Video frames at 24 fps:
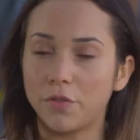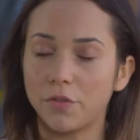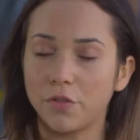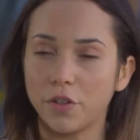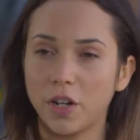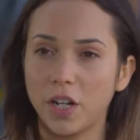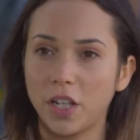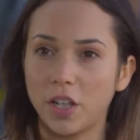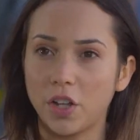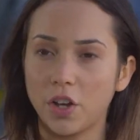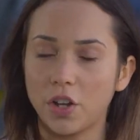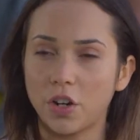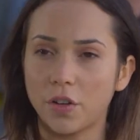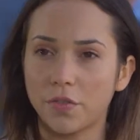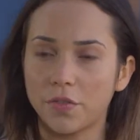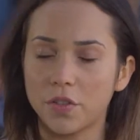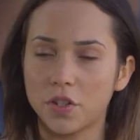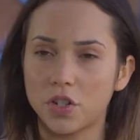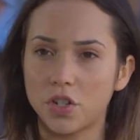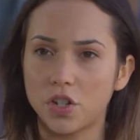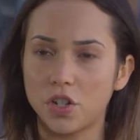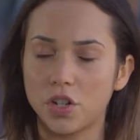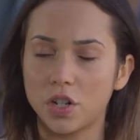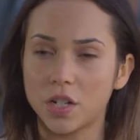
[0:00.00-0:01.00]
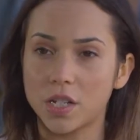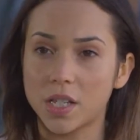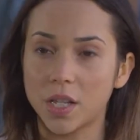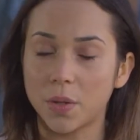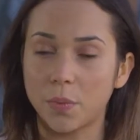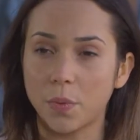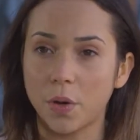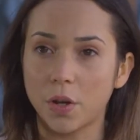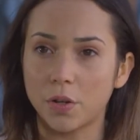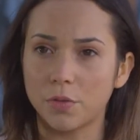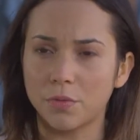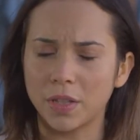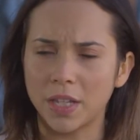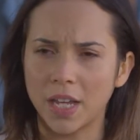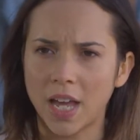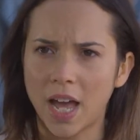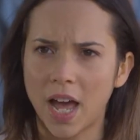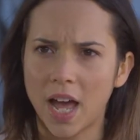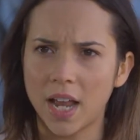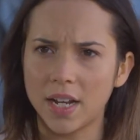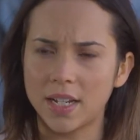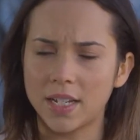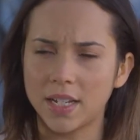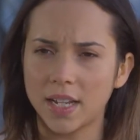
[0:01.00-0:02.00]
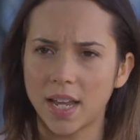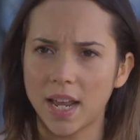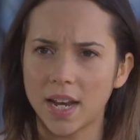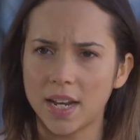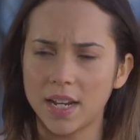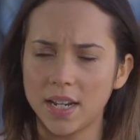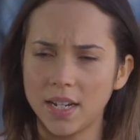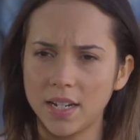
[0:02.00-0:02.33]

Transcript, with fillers: freeload off the students that worked really hard to get